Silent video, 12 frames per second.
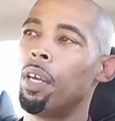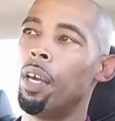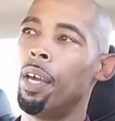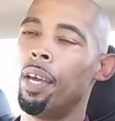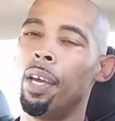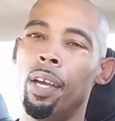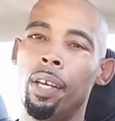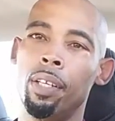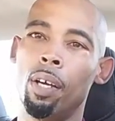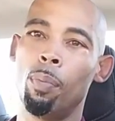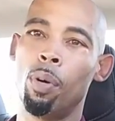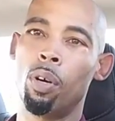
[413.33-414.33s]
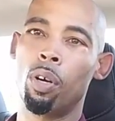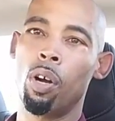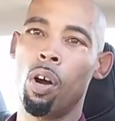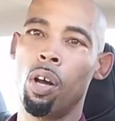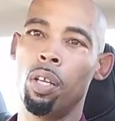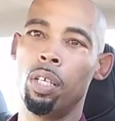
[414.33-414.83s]
And I'm going to
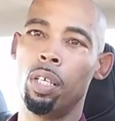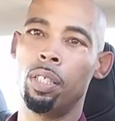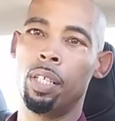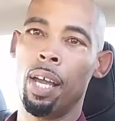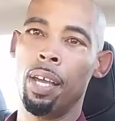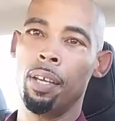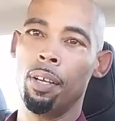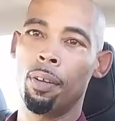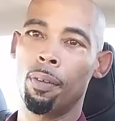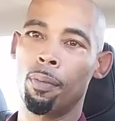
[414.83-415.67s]
call it a day.